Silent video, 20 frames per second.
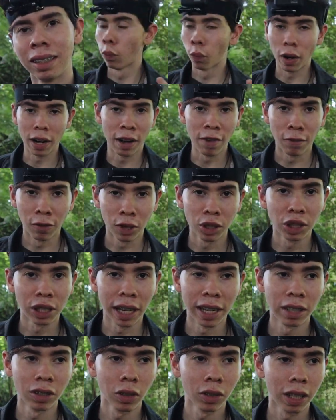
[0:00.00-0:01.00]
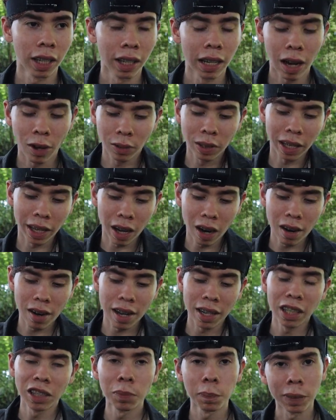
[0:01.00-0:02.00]
When I first handled it, I was like, all
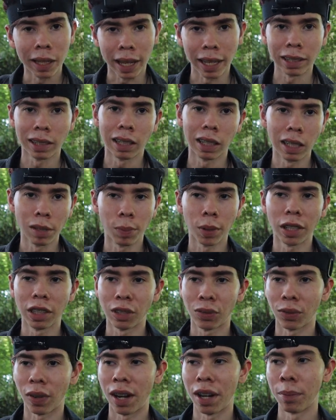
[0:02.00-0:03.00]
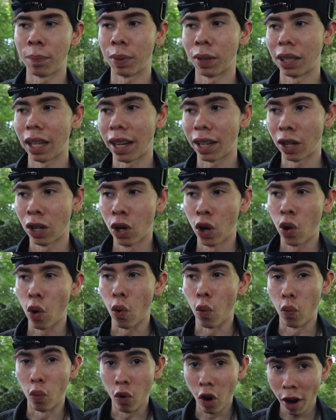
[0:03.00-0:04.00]
right, it's plasticky, but it's fine. But like
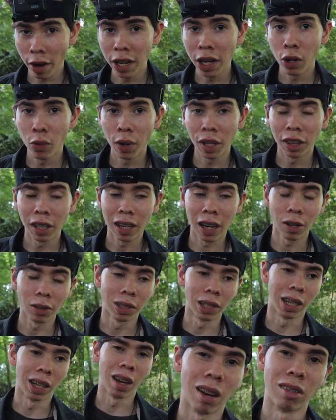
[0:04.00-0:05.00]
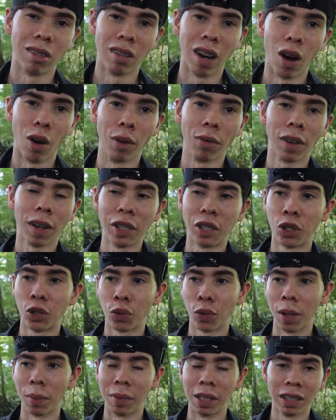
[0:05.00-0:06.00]
running with it, I was like, oh no, if I
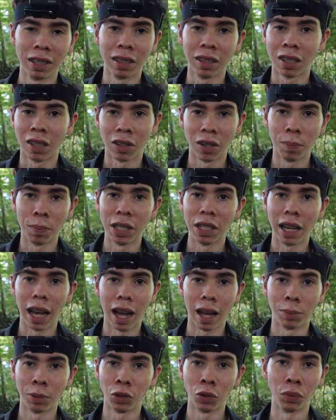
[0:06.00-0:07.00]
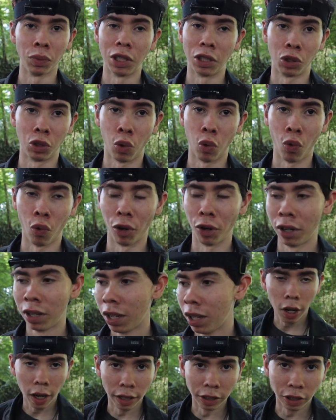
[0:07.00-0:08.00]
trip, this is gonna be absolutely torn.
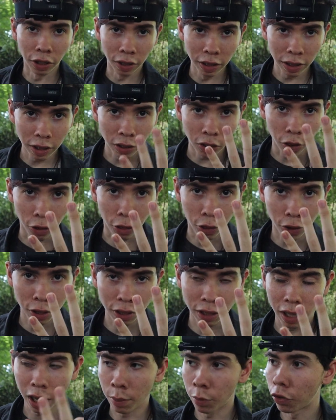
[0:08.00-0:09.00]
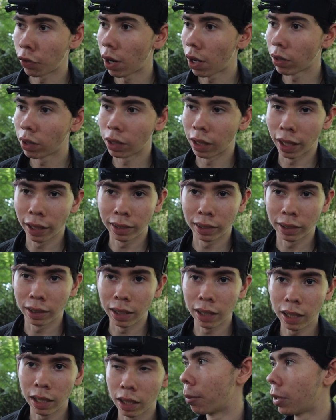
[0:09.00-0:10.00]
All right, so this is the third time around. Let's see.